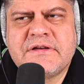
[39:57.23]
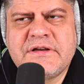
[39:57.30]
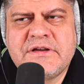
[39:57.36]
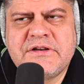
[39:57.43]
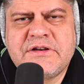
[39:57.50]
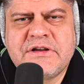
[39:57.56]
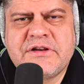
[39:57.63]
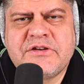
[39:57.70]

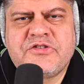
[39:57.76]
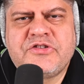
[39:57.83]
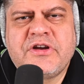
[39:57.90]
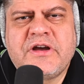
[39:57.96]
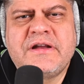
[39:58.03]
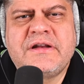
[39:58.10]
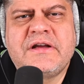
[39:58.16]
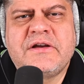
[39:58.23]
India, and
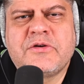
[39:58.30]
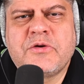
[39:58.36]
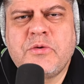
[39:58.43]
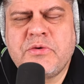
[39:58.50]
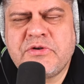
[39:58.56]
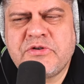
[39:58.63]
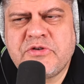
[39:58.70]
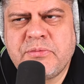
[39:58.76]
China, are
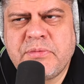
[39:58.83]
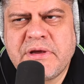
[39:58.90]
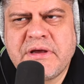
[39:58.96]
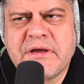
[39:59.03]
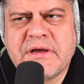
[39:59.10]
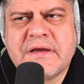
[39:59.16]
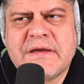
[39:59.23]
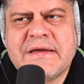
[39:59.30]
going to
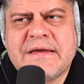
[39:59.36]
be